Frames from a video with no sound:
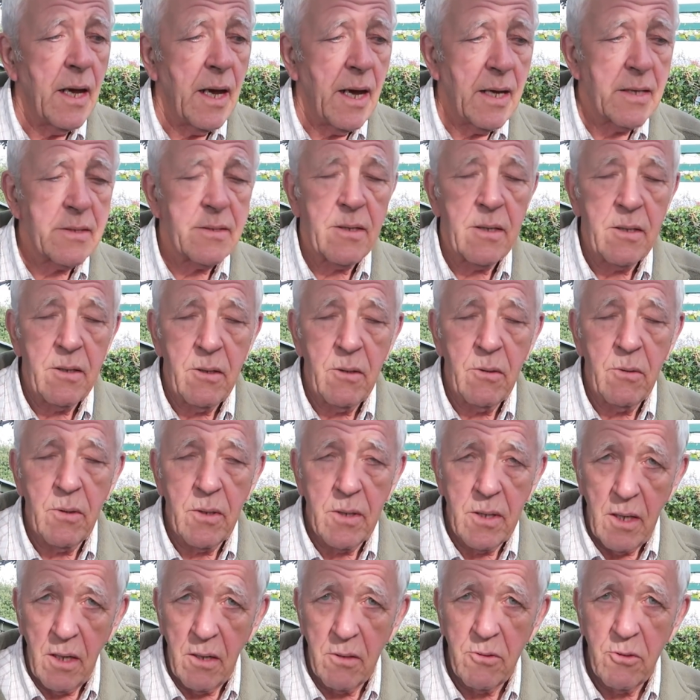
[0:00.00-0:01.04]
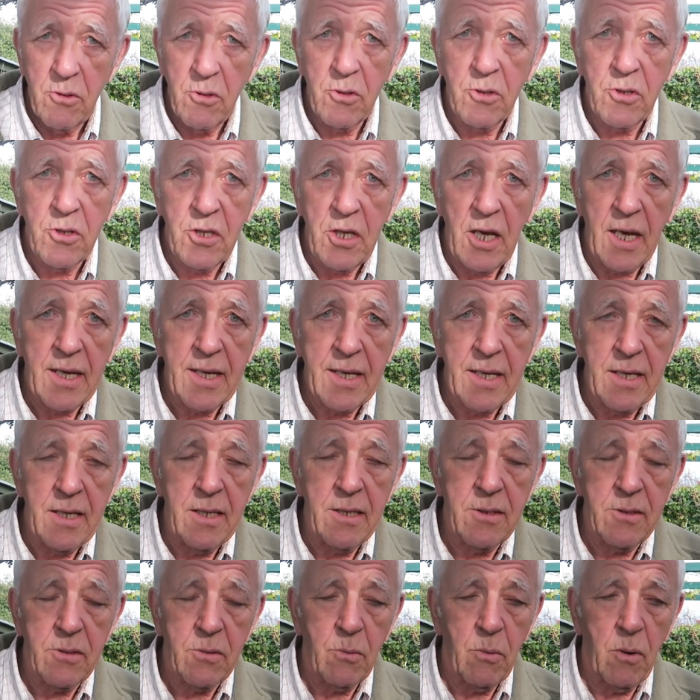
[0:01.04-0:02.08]
as I do it, I'll just check
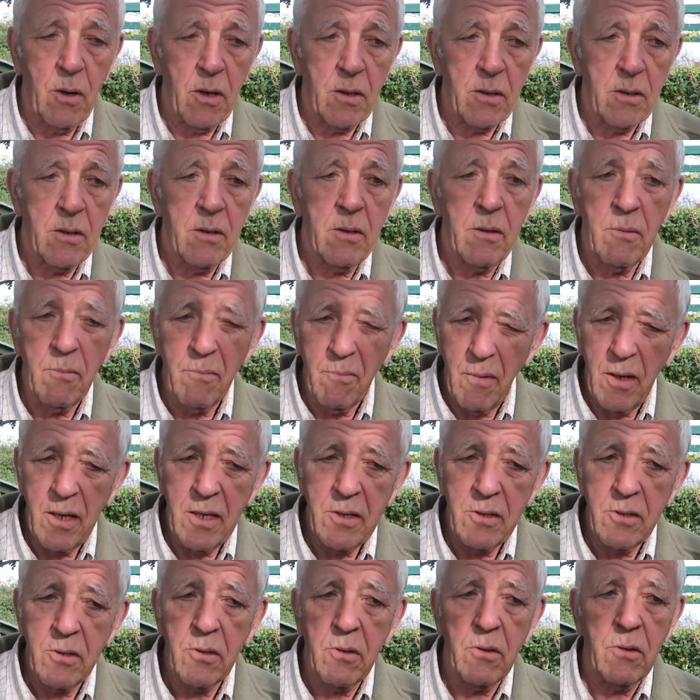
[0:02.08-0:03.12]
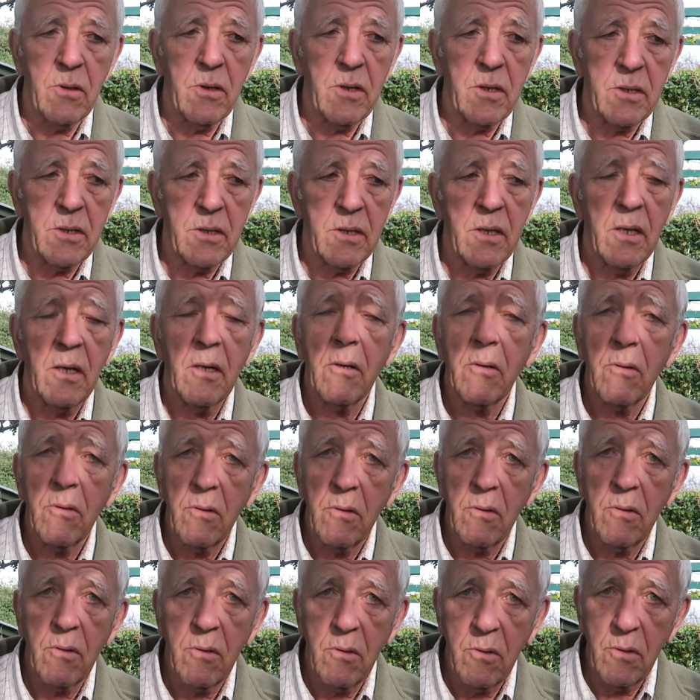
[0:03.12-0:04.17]
each one and make sure it's
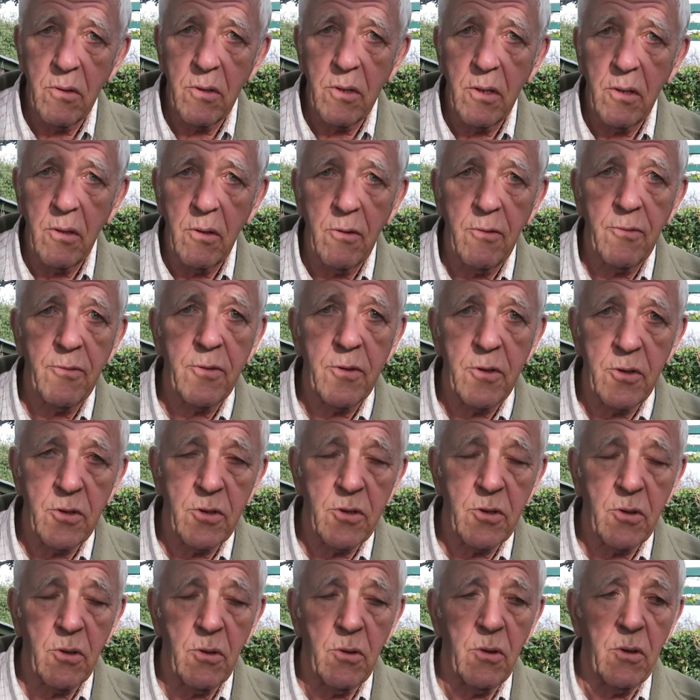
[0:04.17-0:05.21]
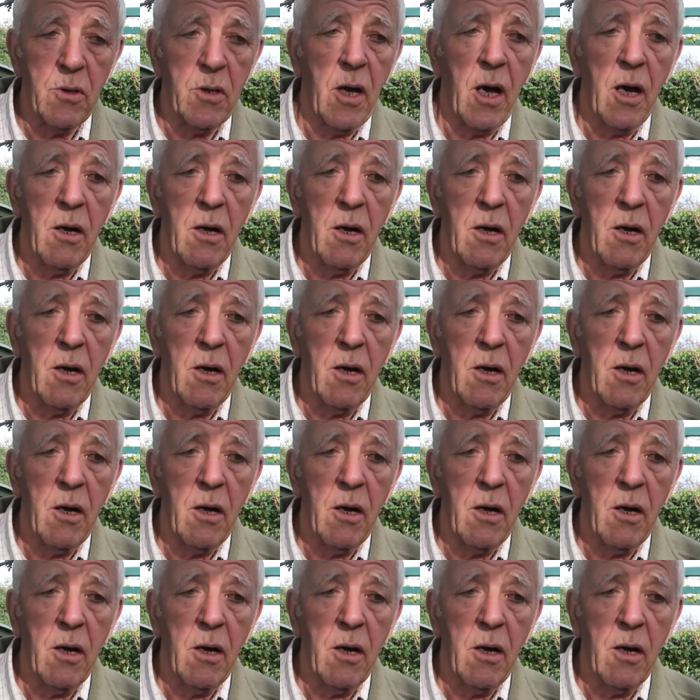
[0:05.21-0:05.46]
good enough to store.